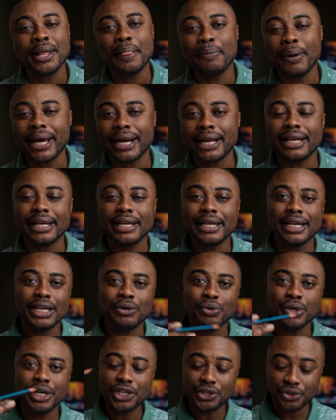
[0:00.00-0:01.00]
But it
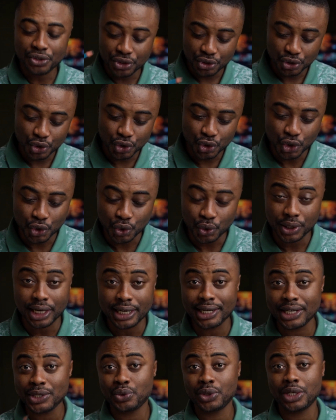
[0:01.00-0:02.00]
will interest you to know that
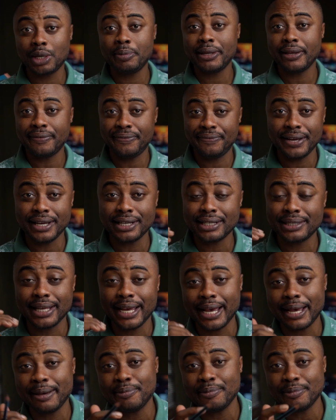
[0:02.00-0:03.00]
this wouldn't be the first
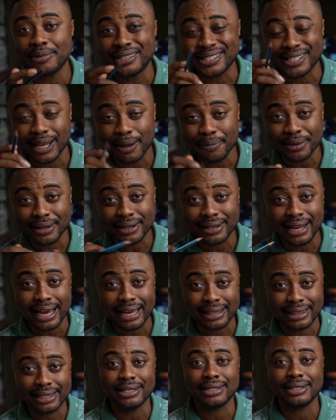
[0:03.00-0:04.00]
time something
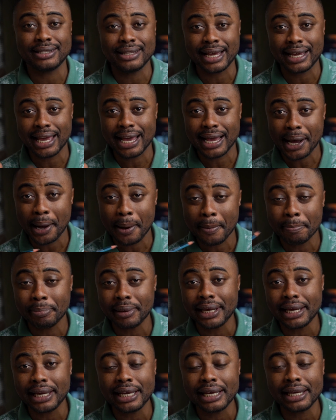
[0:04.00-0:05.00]
like this, like a
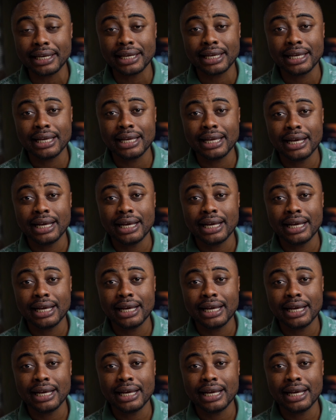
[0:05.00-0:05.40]
campaign